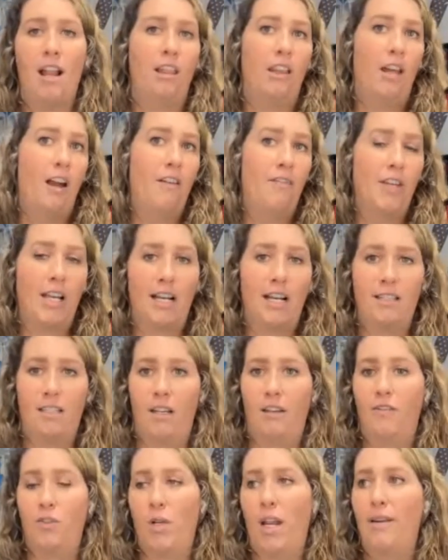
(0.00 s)
I love the guys
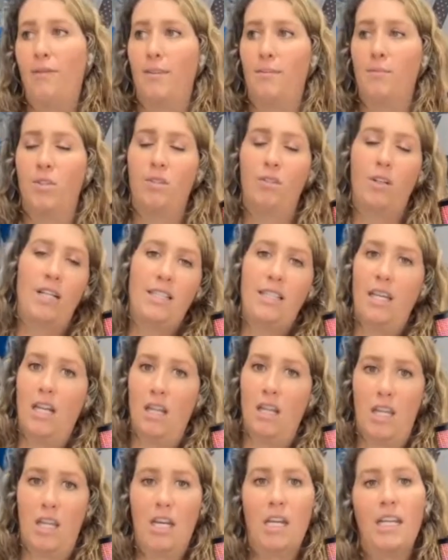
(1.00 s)
that I've trained from. So not saying
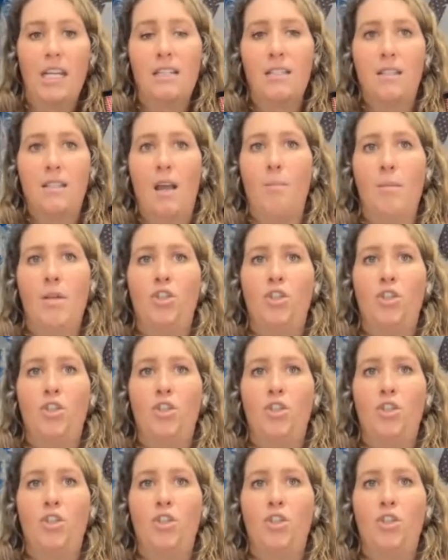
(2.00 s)
anything against them.